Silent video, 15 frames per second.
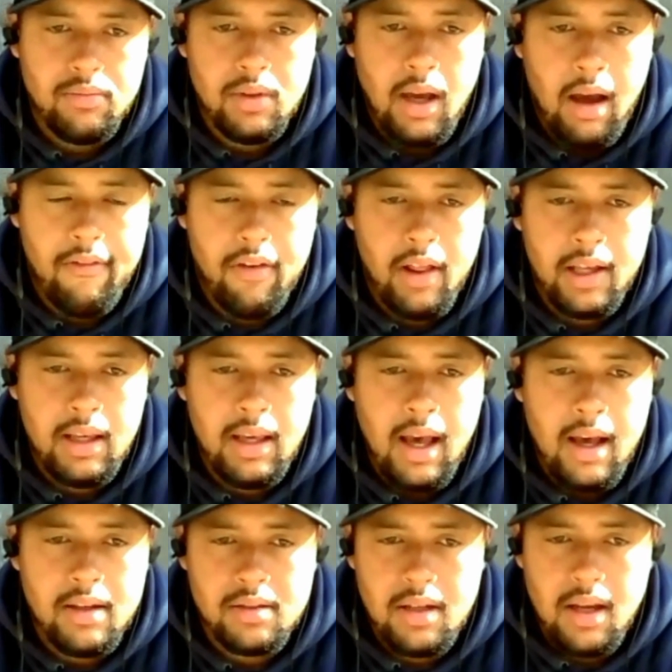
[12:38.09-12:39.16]
I feel like he
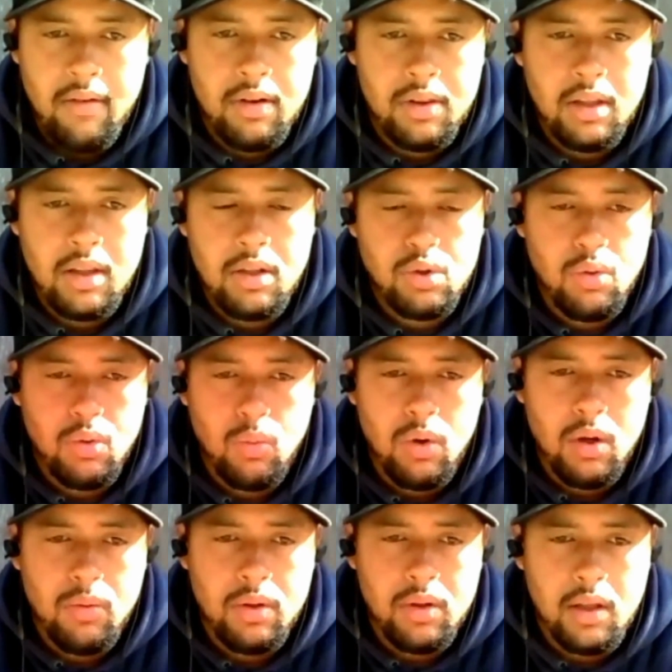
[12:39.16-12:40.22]
has everything that you would
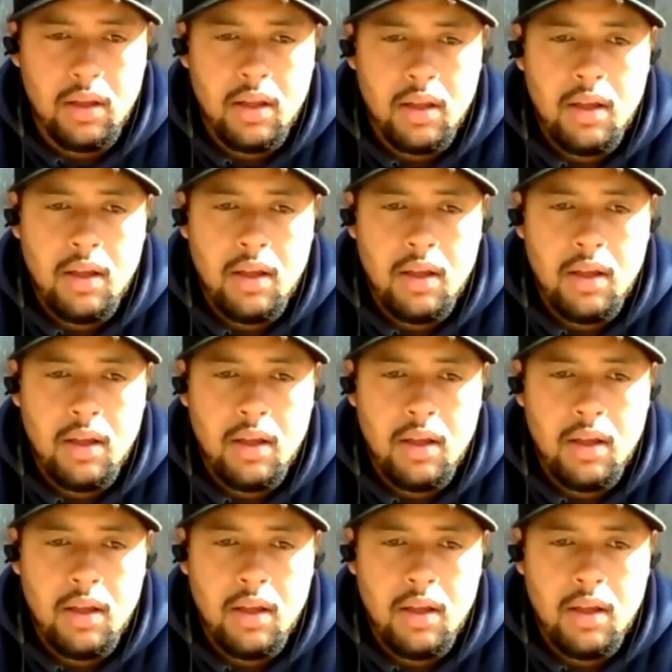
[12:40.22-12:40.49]
want really